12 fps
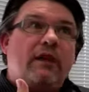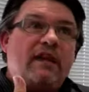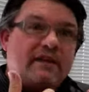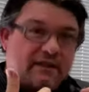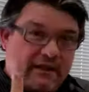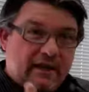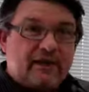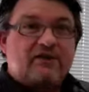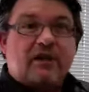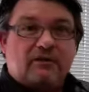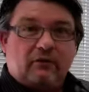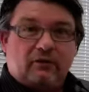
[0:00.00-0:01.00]
In today's
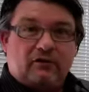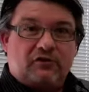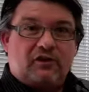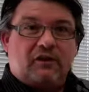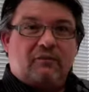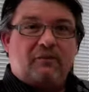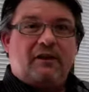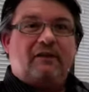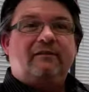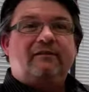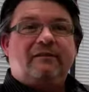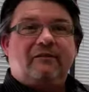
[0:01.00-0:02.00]
technology. I
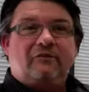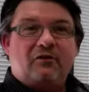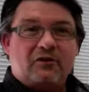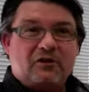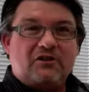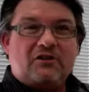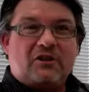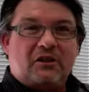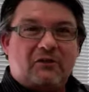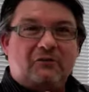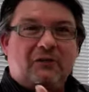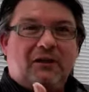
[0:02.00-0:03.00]
mean, a few years
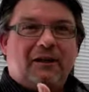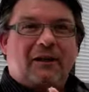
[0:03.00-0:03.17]
ago,